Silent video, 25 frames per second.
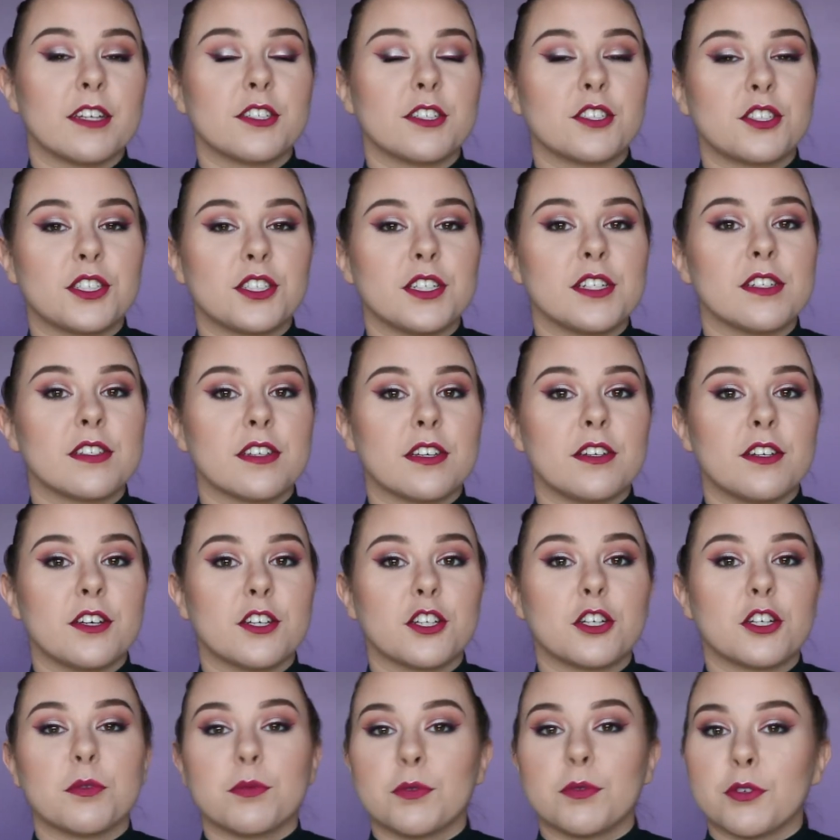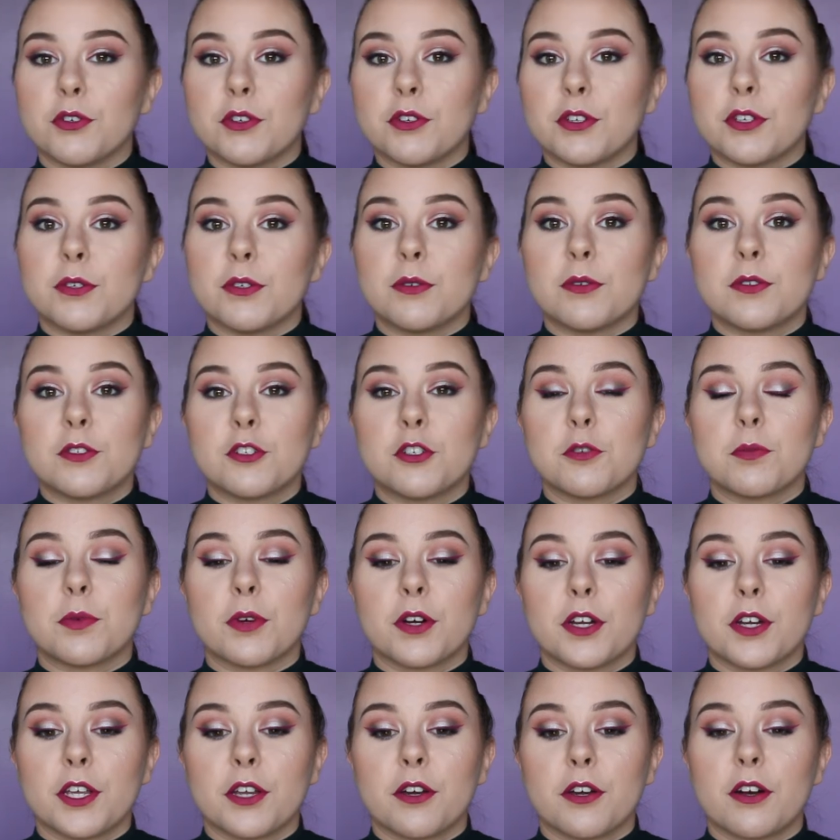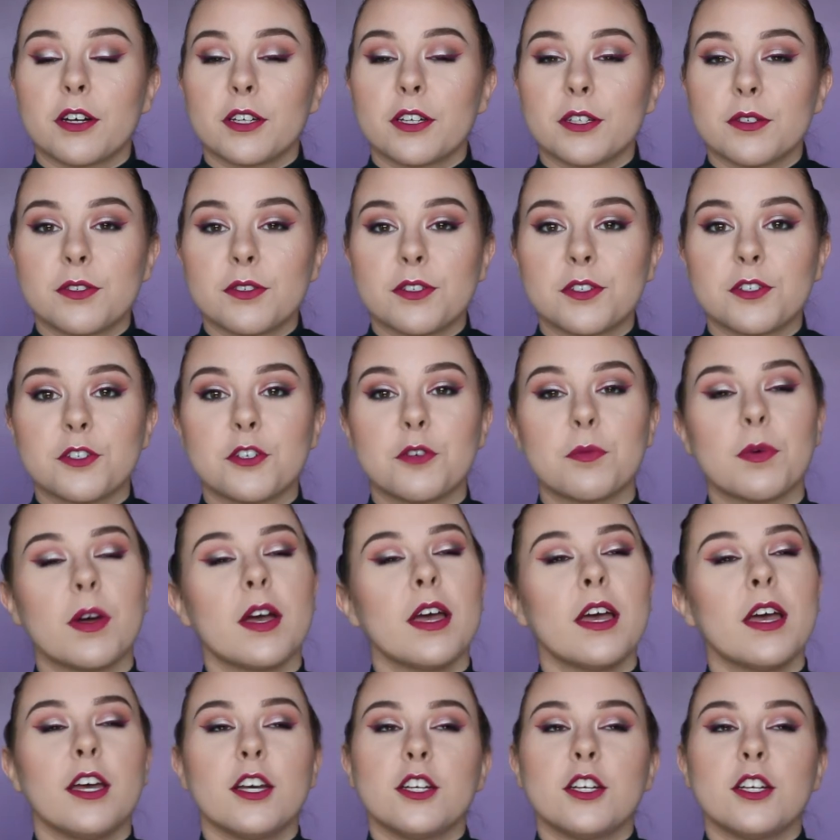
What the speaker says: And she is another beauty YouTuber here on YouTube.